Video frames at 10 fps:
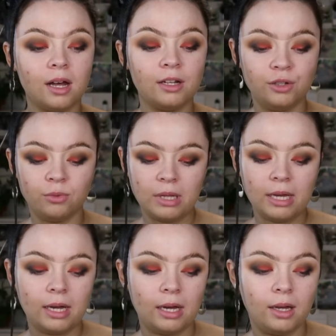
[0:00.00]
I do
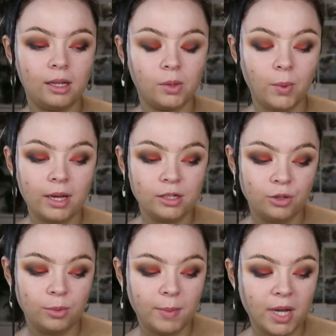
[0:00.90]
think the way I
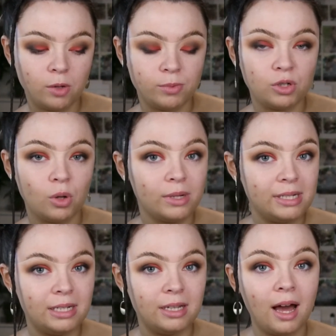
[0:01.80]
do my makeup is so
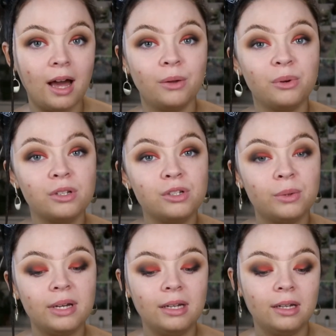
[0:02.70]
easy that anyone can do
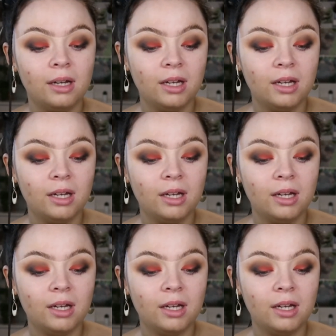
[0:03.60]
it.